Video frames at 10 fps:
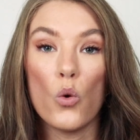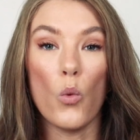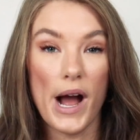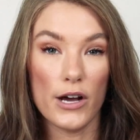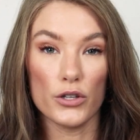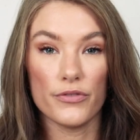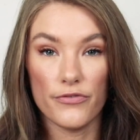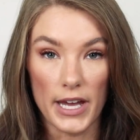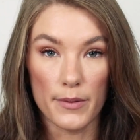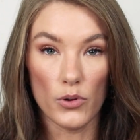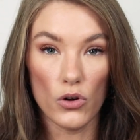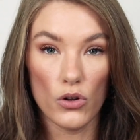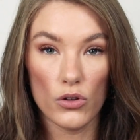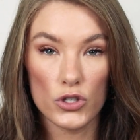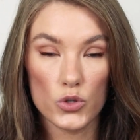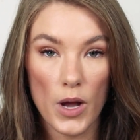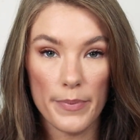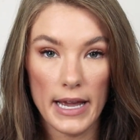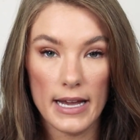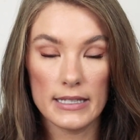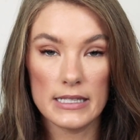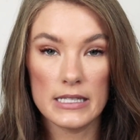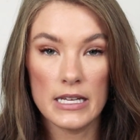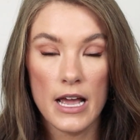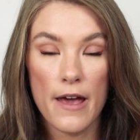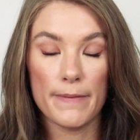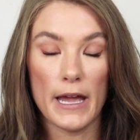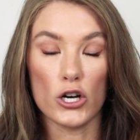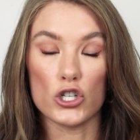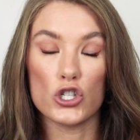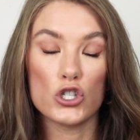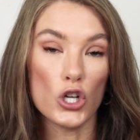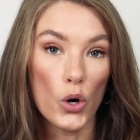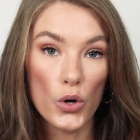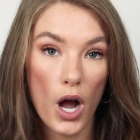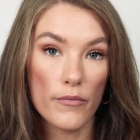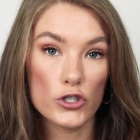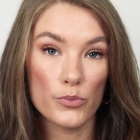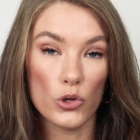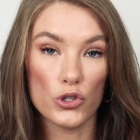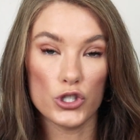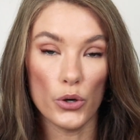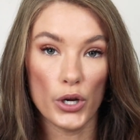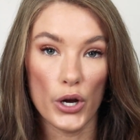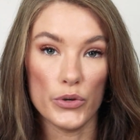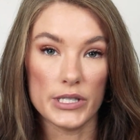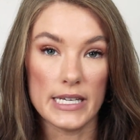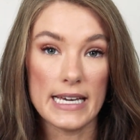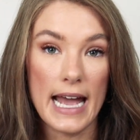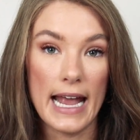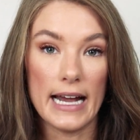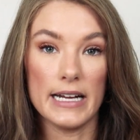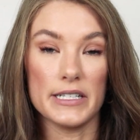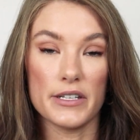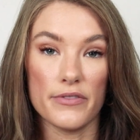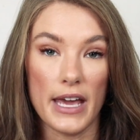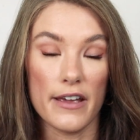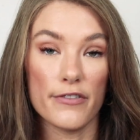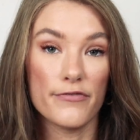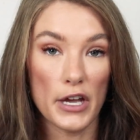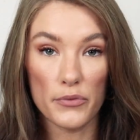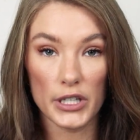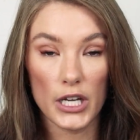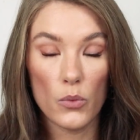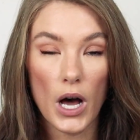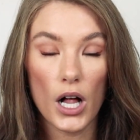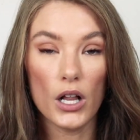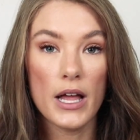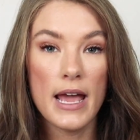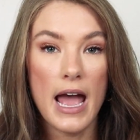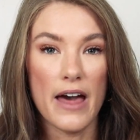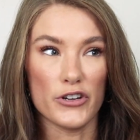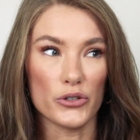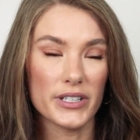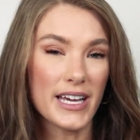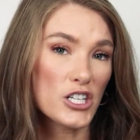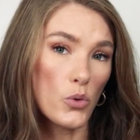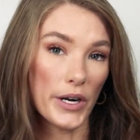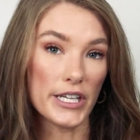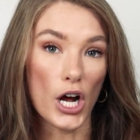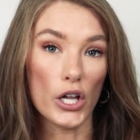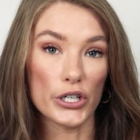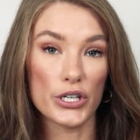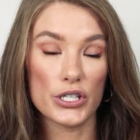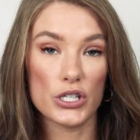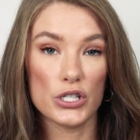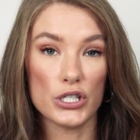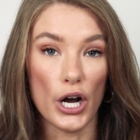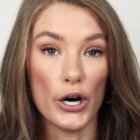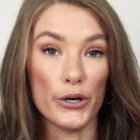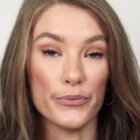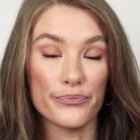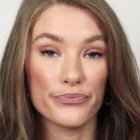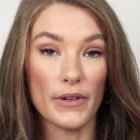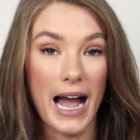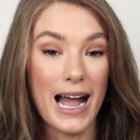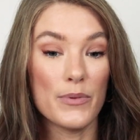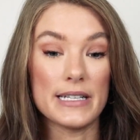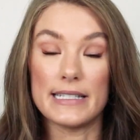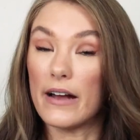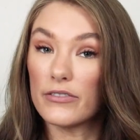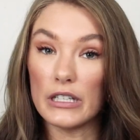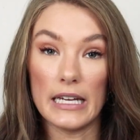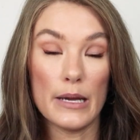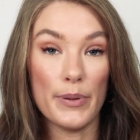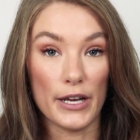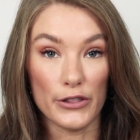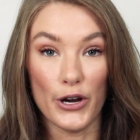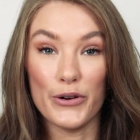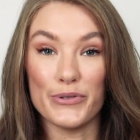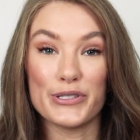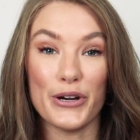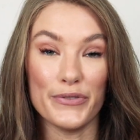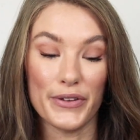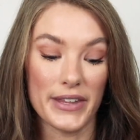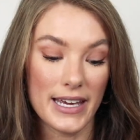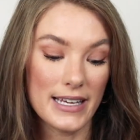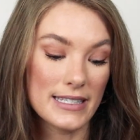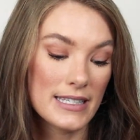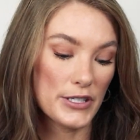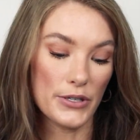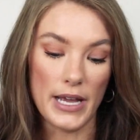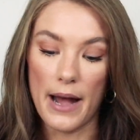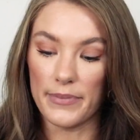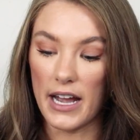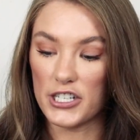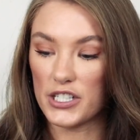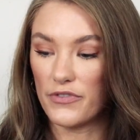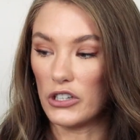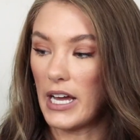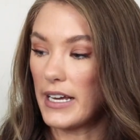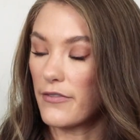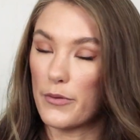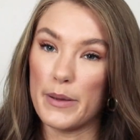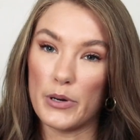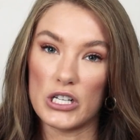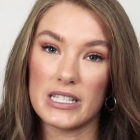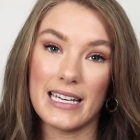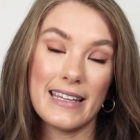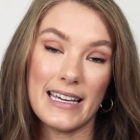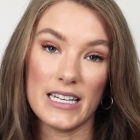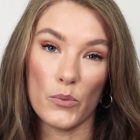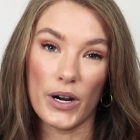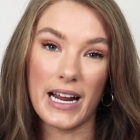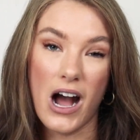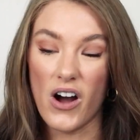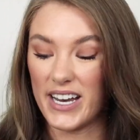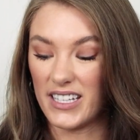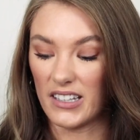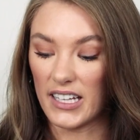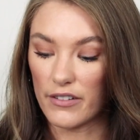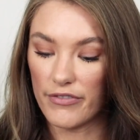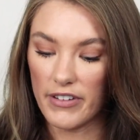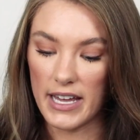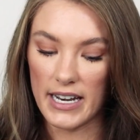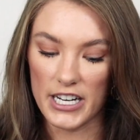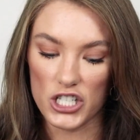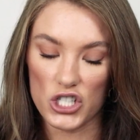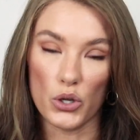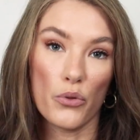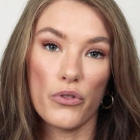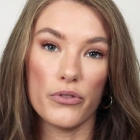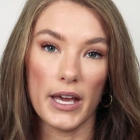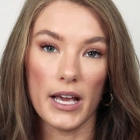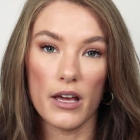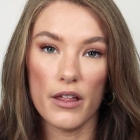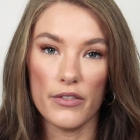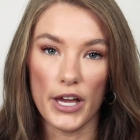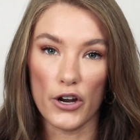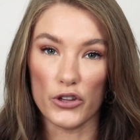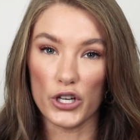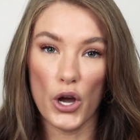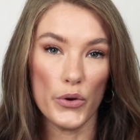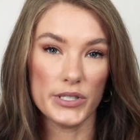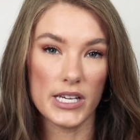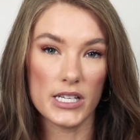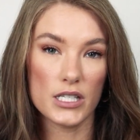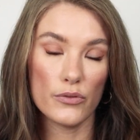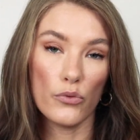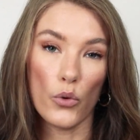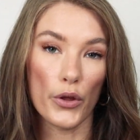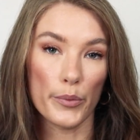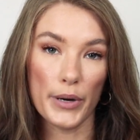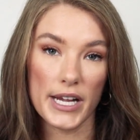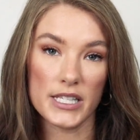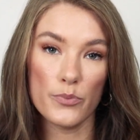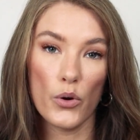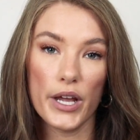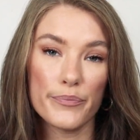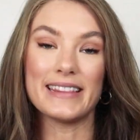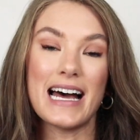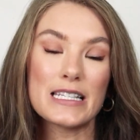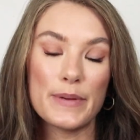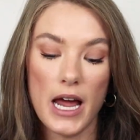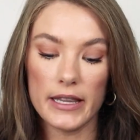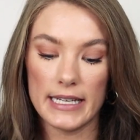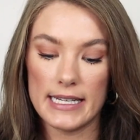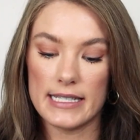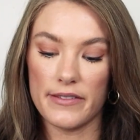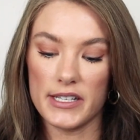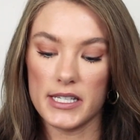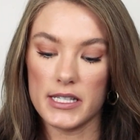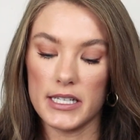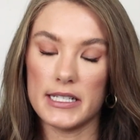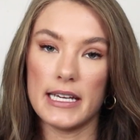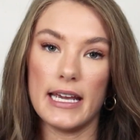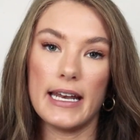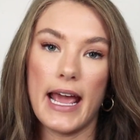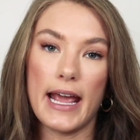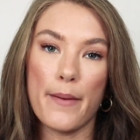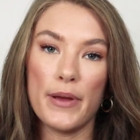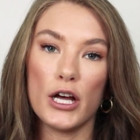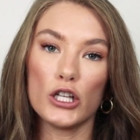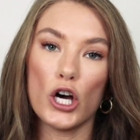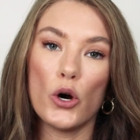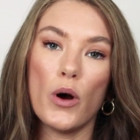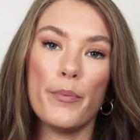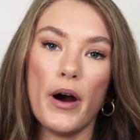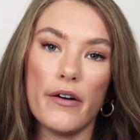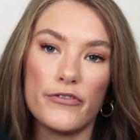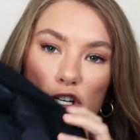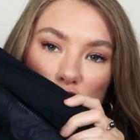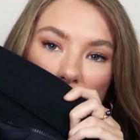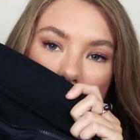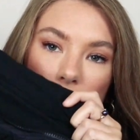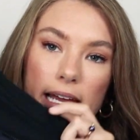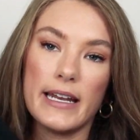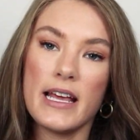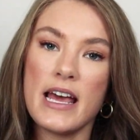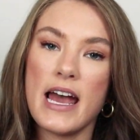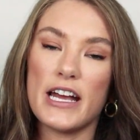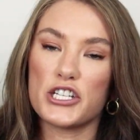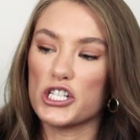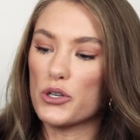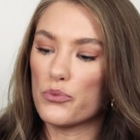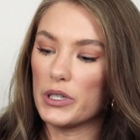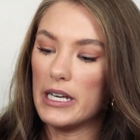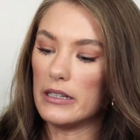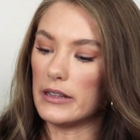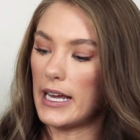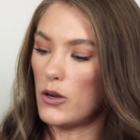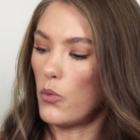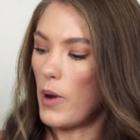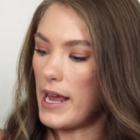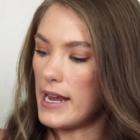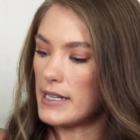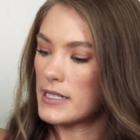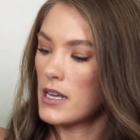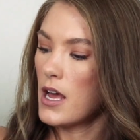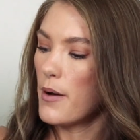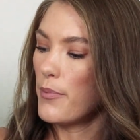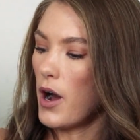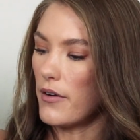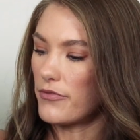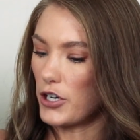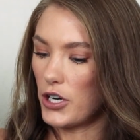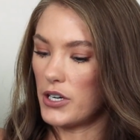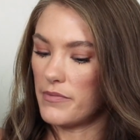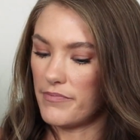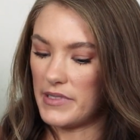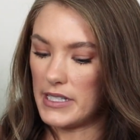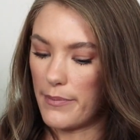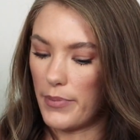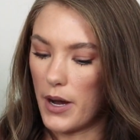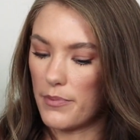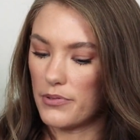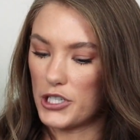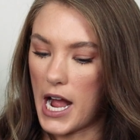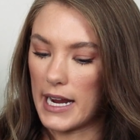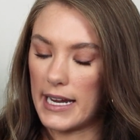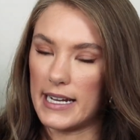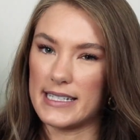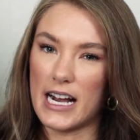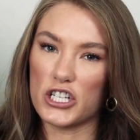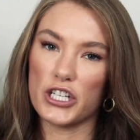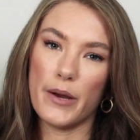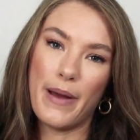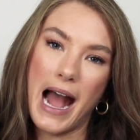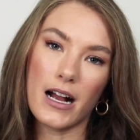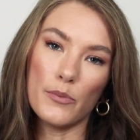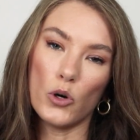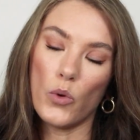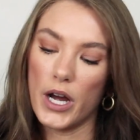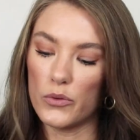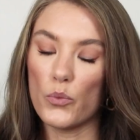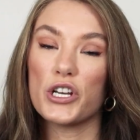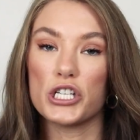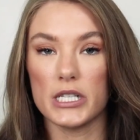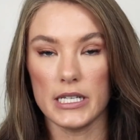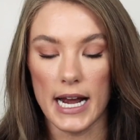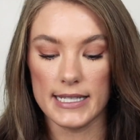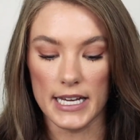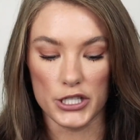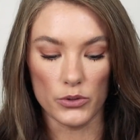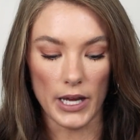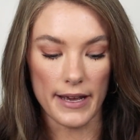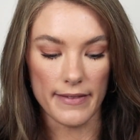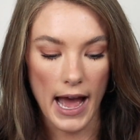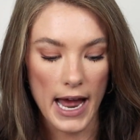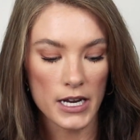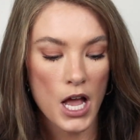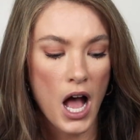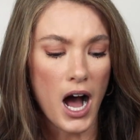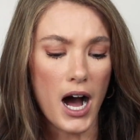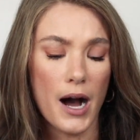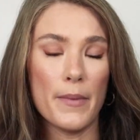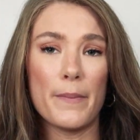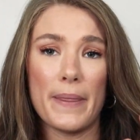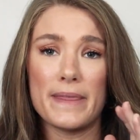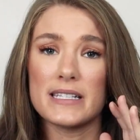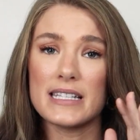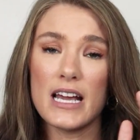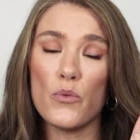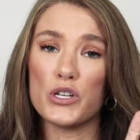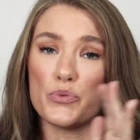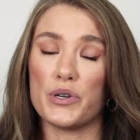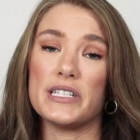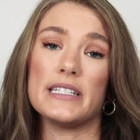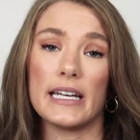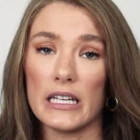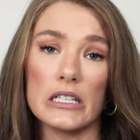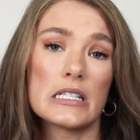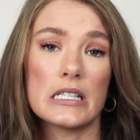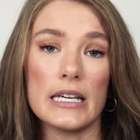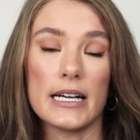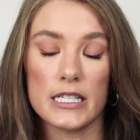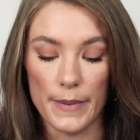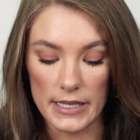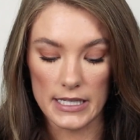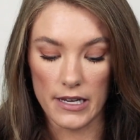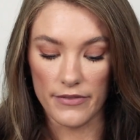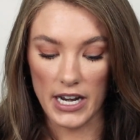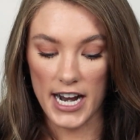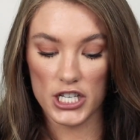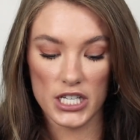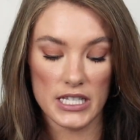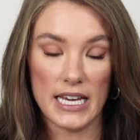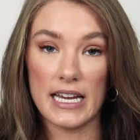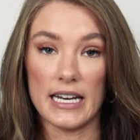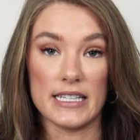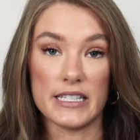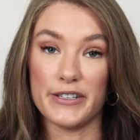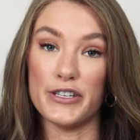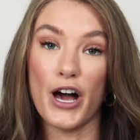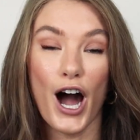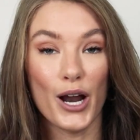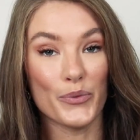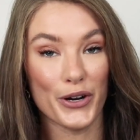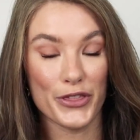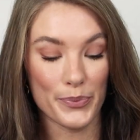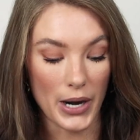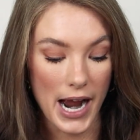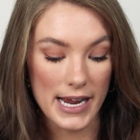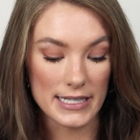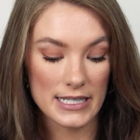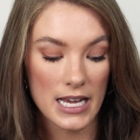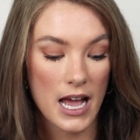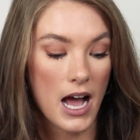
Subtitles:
Wild Fable sweatpants. They are so comfortable, so cozy, and they fit really well, and they're only like $20, so I would definitely pick those over these. So yeah, I just feel like for me personally, they didn't work out. I didn't like the fit, and I just don't think they're the coziest for the price point. Last but not least, this is the TNA Pillow Puffer Jacket. It's just a really lightweight puffer zip up jacket. It's actually a packable one, which is nice. I do like that. But this thing was ridiculously expensive, and I just think it is not worth the price.